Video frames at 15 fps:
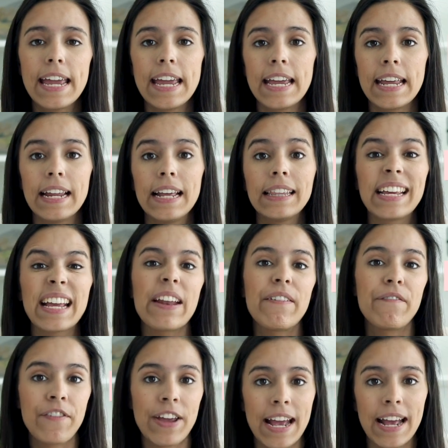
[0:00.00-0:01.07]
in like
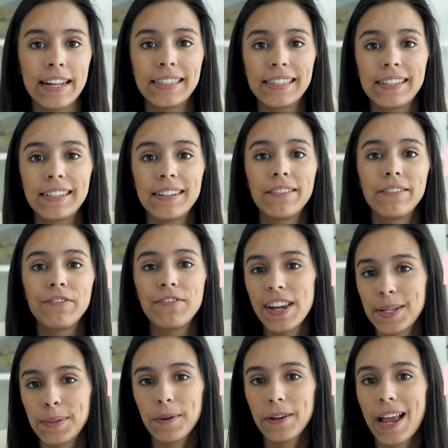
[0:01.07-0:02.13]
advanced
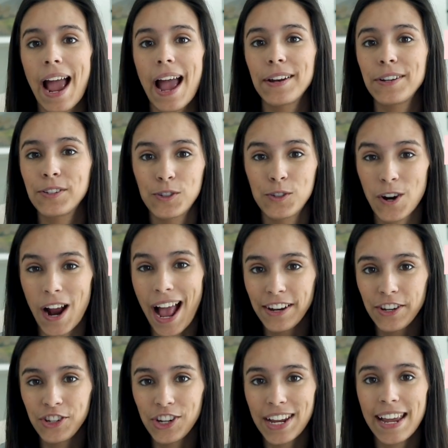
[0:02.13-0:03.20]
Facebook ad
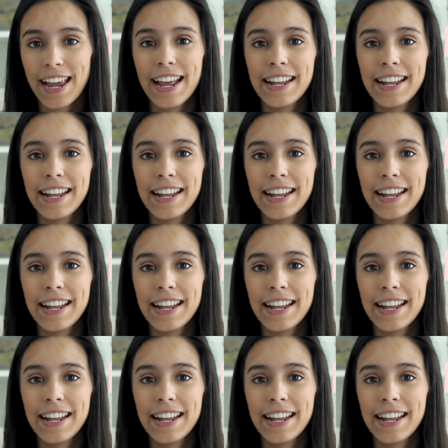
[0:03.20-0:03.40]
strategy.